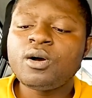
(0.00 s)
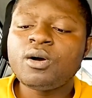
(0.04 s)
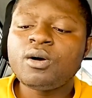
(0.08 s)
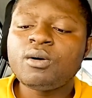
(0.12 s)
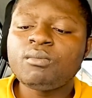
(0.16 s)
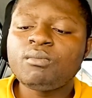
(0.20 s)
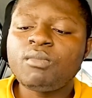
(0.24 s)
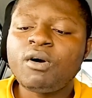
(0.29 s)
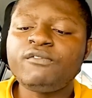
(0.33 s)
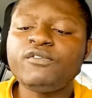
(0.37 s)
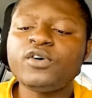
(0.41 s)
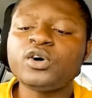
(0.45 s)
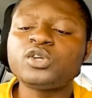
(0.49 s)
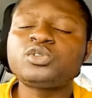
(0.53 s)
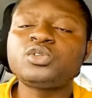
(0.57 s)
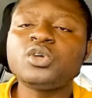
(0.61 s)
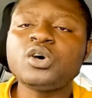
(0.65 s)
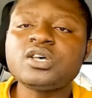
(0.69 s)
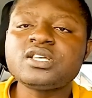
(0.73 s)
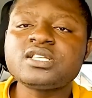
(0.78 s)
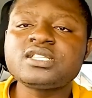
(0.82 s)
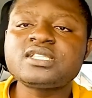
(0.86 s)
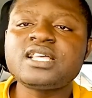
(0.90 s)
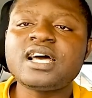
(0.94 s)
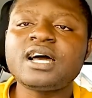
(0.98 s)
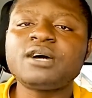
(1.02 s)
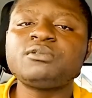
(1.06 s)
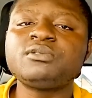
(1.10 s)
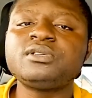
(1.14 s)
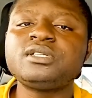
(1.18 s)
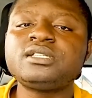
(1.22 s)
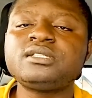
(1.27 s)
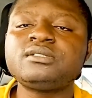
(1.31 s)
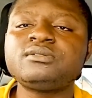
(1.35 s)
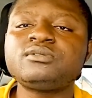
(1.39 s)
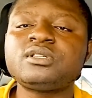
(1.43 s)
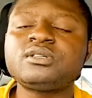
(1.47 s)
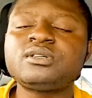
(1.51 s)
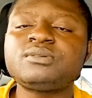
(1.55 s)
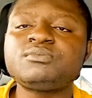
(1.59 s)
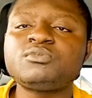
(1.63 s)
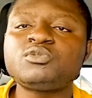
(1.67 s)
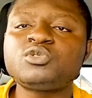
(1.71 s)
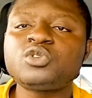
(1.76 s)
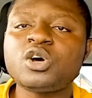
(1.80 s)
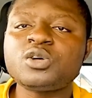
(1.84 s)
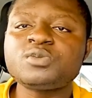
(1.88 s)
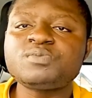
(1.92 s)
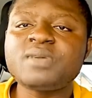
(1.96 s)
But for those that will
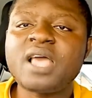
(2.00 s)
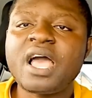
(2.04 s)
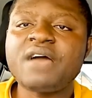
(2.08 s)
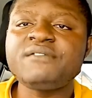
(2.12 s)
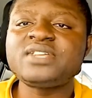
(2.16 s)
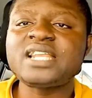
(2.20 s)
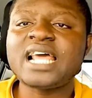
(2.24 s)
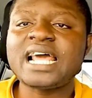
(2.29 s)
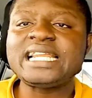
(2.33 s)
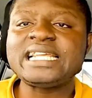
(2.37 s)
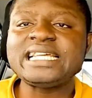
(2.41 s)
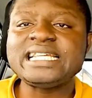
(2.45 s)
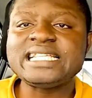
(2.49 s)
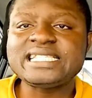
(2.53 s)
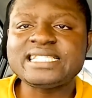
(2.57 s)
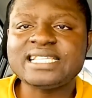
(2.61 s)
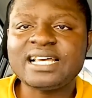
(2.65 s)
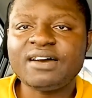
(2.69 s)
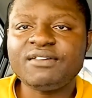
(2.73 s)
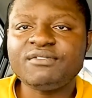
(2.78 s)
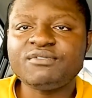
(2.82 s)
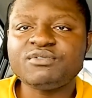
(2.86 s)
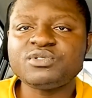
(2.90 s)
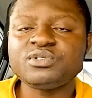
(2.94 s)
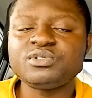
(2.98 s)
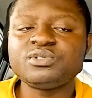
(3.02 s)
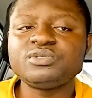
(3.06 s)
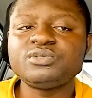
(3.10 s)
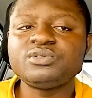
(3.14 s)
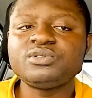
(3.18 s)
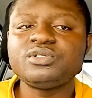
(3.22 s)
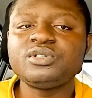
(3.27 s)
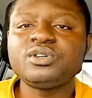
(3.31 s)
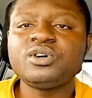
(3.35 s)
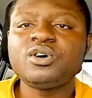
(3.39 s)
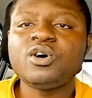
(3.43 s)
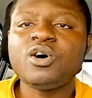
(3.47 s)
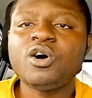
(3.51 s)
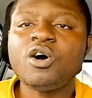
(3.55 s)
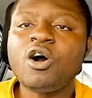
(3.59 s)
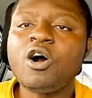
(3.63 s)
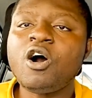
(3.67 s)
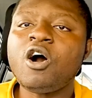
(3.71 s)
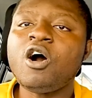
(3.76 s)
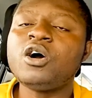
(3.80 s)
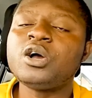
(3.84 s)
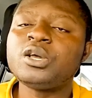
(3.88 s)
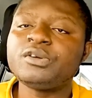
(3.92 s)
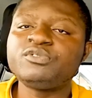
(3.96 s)
not be having an interview
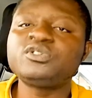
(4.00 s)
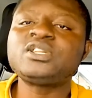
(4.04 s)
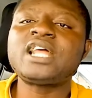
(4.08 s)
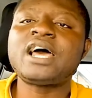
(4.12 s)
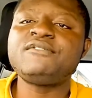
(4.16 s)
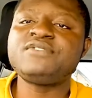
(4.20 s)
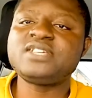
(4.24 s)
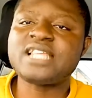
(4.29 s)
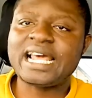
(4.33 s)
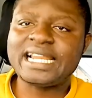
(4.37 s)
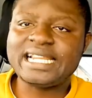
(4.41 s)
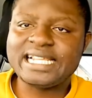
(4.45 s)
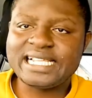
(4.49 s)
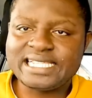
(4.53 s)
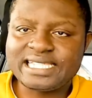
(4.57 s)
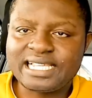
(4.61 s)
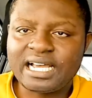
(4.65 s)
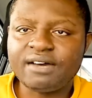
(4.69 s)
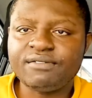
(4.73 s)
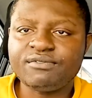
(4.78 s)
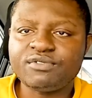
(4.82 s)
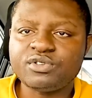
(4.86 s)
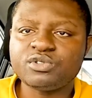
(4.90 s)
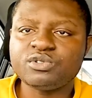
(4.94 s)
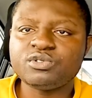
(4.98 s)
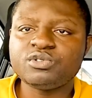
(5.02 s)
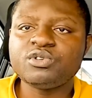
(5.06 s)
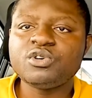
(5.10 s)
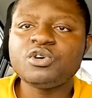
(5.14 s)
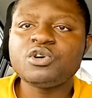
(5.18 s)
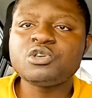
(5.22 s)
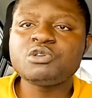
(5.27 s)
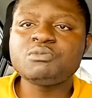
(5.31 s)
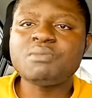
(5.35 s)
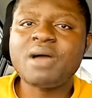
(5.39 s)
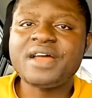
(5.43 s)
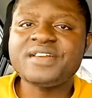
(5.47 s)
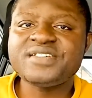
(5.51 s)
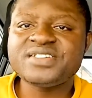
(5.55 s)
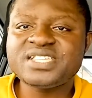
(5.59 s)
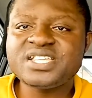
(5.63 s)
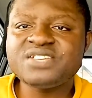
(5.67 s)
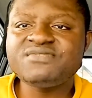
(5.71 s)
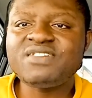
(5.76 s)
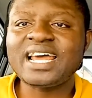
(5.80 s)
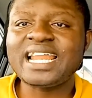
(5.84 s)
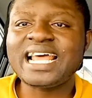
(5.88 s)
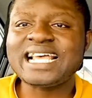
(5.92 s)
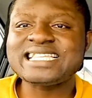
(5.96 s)
or even having an interview, you might
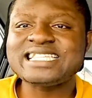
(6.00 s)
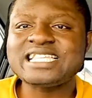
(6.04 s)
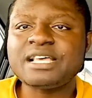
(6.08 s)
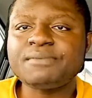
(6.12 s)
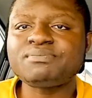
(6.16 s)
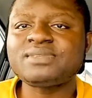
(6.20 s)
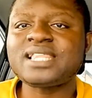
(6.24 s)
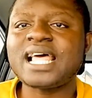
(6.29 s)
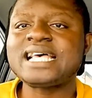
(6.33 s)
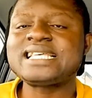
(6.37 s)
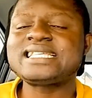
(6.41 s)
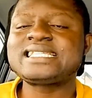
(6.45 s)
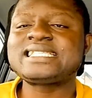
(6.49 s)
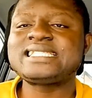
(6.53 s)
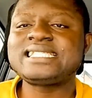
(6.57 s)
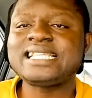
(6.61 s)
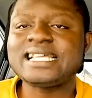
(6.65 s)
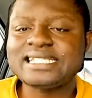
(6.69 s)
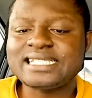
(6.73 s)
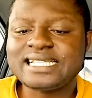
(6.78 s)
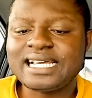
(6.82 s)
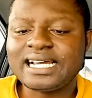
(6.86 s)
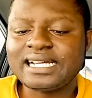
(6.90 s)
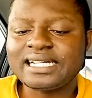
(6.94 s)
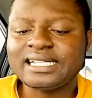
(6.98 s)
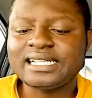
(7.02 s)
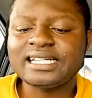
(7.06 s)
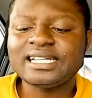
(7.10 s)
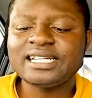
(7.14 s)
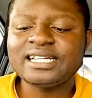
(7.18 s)
receive an acceptance letter.